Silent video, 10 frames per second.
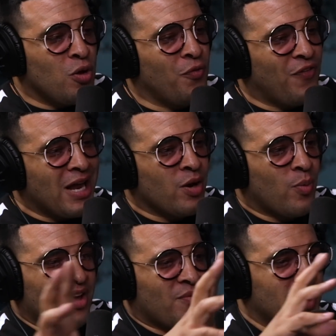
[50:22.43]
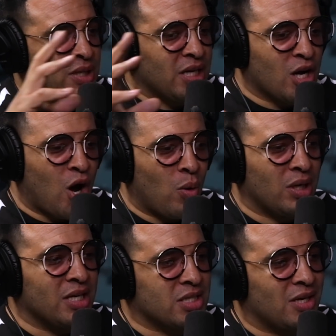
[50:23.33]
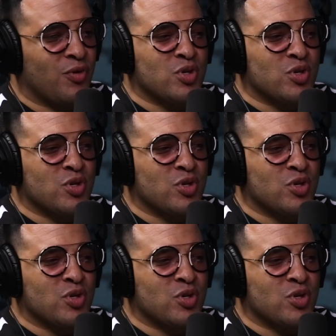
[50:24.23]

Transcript: You find a way of building a coalition.